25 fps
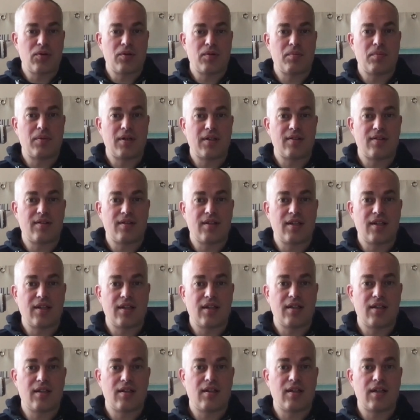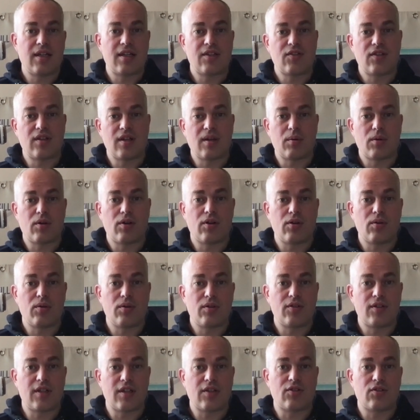But the next thing I'm going to do
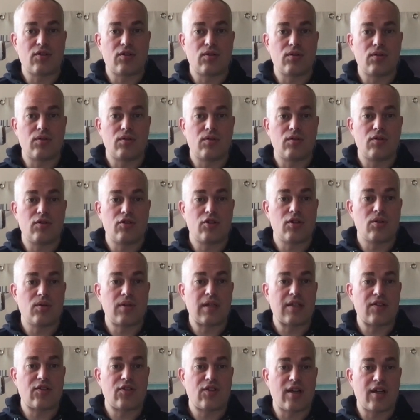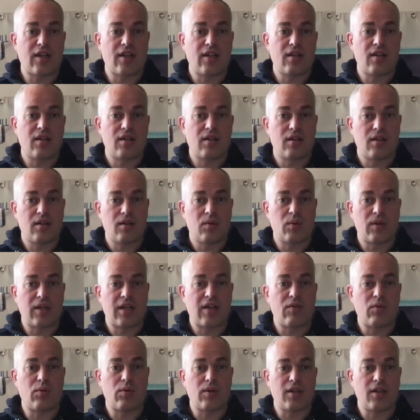is just to show that sign
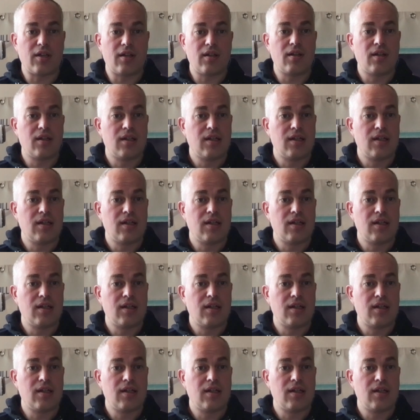whenever we